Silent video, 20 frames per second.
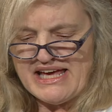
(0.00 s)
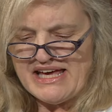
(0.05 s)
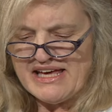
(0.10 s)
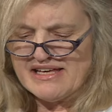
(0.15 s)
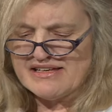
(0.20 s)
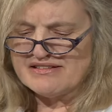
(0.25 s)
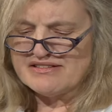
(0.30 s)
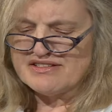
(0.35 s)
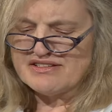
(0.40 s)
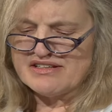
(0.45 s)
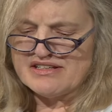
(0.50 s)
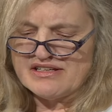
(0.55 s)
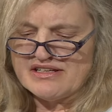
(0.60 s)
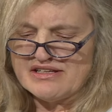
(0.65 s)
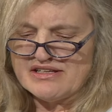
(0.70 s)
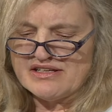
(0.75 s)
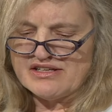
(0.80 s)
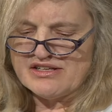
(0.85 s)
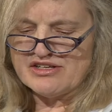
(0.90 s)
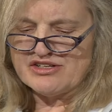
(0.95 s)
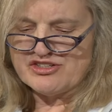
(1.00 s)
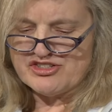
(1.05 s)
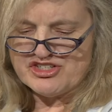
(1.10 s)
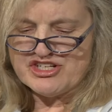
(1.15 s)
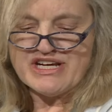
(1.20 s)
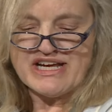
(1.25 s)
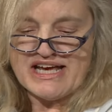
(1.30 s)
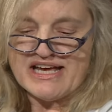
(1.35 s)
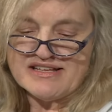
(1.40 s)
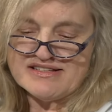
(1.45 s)
And
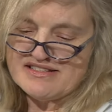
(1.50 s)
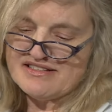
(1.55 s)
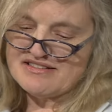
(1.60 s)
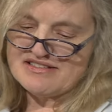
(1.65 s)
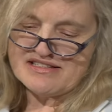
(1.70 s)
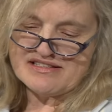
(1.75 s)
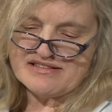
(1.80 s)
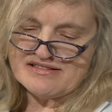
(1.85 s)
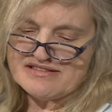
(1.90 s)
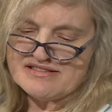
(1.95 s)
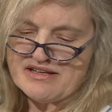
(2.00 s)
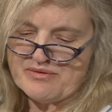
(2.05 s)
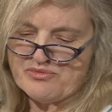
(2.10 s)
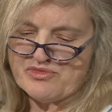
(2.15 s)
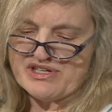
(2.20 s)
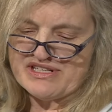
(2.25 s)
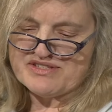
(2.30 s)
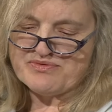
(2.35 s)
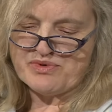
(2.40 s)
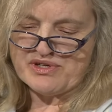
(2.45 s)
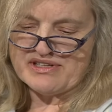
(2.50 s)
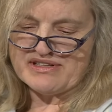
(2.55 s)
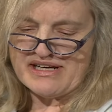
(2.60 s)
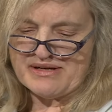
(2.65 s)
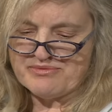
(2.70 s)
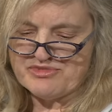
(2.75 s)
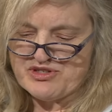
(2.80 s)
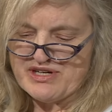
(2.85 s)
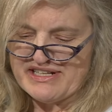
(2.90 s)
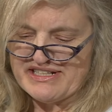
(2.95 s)
she asks, in some ways, what
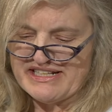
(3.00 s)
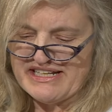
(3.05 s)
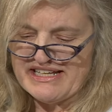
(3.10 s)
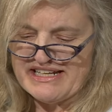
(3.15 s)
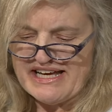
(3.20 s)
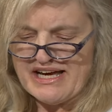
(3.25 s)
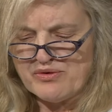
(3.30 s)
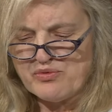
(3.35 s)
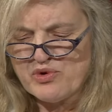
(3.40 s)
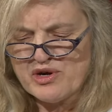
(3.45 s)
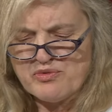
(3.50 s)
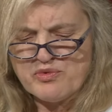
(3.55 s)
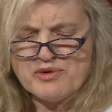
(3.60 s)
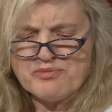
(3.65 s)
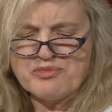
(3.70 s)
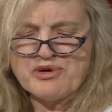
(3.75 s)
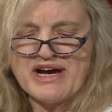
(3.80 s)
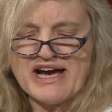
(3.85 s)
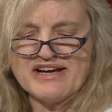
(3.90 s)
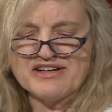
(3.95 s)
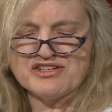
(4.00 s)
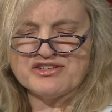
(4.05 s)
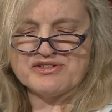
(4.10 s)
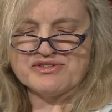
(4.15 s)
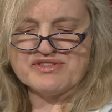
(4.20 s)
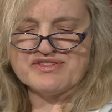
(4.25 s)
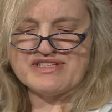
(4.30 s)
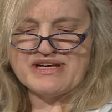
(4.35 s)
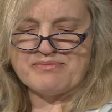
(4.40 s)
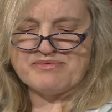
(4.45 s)
I'm trying to get at what, what
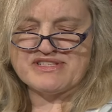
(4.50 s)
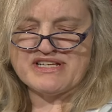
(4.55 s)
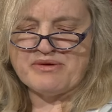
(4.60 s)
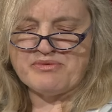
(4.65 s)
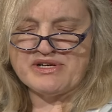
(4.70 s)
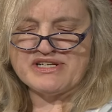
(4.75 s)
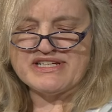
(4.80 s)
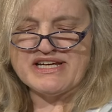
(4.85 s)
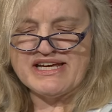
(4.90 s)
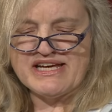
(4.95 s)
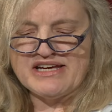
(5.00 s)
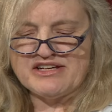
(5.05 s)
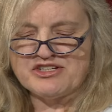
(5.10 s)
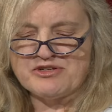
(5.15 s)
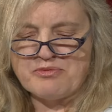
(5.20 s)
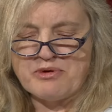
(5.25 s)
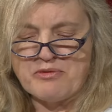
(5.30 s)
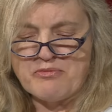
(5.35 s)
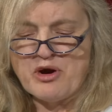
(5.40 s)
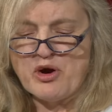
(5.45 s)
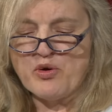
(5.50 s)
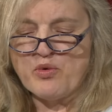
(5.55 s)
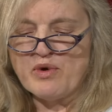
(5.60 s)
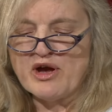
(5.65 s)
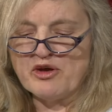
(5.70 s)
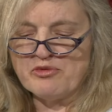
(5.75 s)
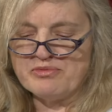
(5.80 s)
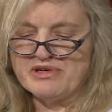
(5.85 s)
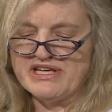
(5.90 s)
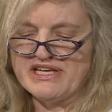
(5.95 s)
practical steps can we take to promote
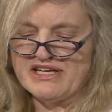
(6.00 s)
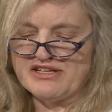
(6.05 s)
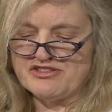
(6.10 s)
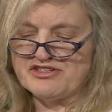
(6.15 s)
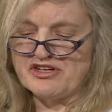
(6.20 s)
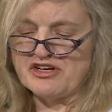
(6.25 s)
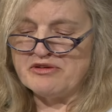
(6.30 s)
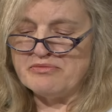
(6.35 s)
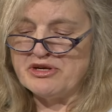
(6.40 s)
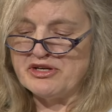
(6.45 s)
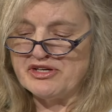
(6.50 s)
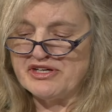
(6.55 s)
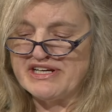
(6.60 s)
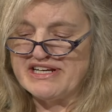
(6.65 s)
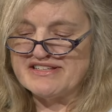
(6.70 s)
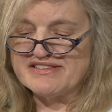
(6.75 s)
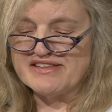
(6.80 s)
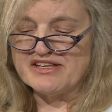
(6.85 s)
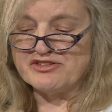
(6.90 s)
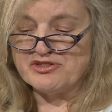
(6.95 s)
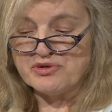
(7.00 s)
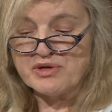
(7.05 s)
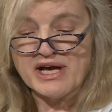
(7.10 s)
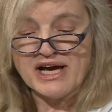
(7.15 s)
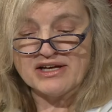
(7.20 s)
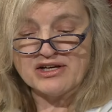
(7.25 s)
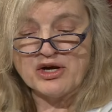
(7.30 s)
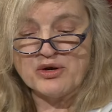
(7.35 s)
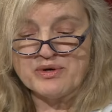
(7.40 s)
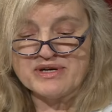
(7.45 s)
well being to communities that do
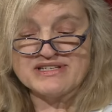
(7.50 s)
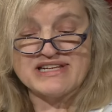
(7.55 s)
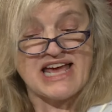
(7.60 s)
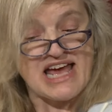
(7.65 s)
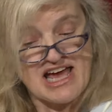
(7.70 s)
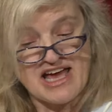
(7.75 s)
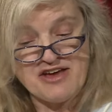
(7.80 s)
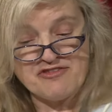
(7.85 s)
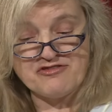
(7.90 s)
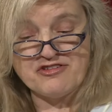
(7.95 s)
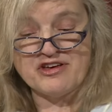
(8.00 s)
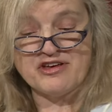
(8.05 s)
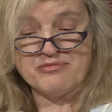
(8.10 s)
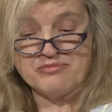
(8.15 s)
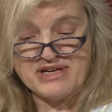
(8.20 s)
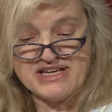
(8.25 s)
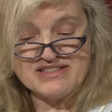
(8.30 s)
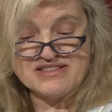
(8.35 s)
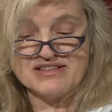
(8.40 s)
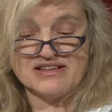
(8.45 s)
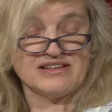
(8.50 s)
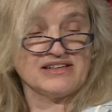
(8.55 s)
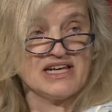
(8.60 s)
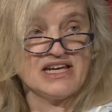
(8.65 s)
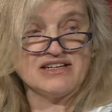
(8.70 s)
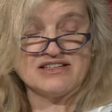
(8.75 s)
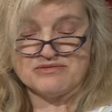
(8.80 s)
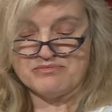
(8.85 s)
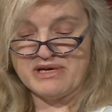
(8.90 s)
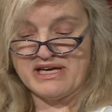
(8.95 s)
not always have basic
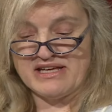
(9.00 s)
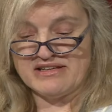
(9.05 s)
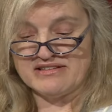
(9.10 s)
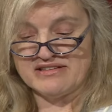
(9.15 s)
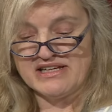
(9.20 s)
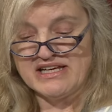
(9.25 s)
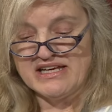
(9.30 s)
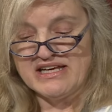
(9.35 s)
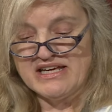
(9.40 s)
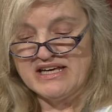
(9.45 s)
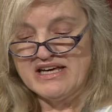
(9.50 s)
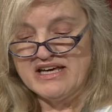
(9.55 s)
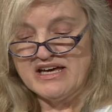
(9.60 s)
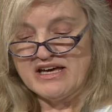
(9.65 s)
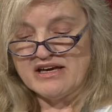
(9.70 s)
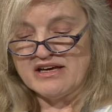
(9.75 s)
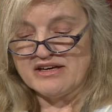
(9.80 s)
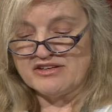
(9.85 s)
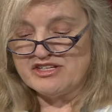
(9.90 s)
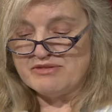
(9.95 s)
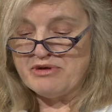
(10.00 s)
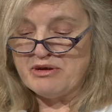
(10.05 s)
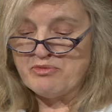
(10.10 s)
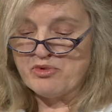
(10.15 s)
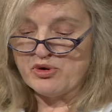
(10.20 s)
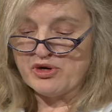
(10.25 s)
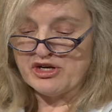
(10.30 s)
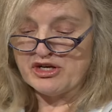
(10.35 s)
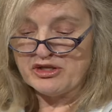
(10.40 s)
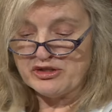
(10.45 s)
needs met, uh, to be
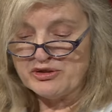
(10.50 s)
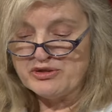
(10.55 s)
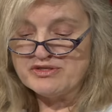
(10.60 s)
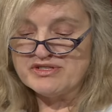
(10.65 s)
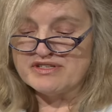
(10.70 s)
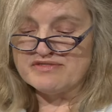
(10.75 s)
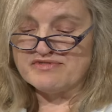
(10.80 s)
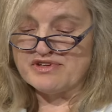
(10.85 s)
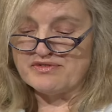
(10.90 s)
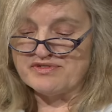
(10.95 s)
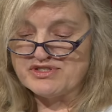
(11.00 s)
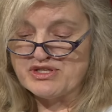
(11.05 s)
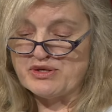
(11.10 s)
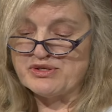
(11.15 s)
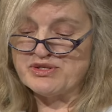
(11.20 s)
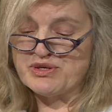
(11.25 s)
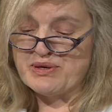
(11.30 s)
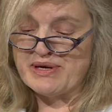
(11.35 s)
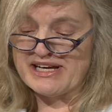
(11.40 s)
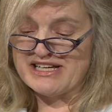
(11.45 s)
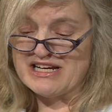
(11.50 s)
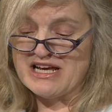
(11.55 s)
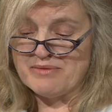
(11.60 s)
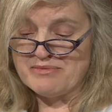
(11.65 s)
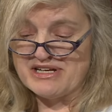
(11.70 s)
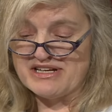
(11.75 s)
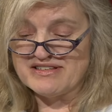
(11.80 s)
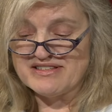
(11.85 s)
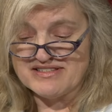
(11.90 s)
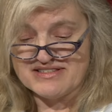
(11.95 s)
more inclusive of
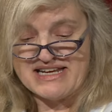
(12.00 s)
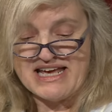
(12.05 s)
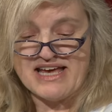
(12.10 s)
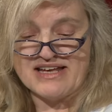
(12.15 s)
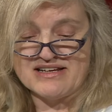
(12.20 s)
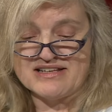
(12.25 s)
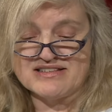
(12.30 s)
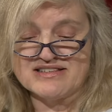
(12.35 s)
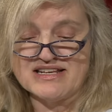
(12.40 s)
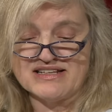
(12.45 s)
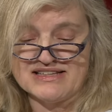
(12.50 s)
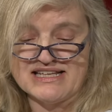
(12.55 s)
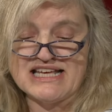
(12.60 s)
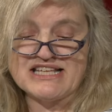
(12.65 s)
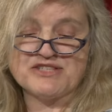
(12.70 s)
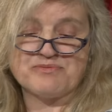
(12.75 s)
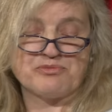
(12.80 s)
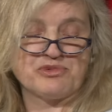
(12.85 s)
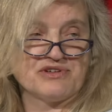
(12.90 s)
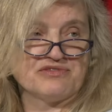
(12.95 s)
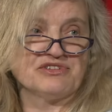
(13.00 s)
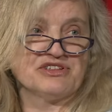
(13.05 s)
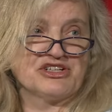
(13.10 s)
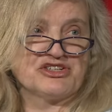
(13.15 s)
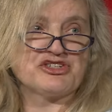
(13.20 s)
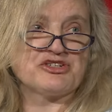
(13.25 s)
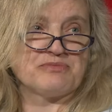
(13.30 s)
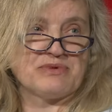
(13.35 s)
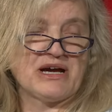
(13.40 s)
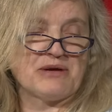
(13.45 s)
socioeconomic status and less
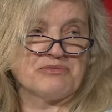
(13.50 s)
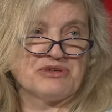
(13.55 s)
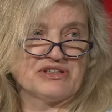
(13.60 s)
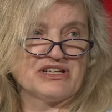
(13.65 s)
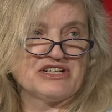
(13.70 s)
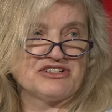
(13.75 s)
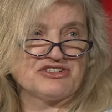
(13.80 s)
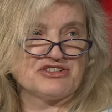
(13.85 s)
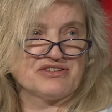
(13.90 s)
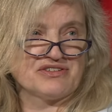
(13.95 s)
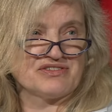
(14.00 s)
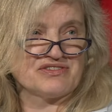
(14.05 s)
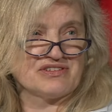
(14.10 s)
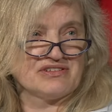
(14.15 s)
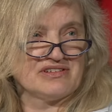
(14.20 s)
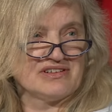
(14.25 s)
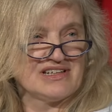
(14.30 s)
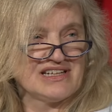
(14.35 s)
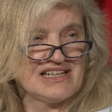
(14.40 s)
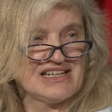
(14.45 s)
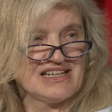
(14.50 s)
privileged populations?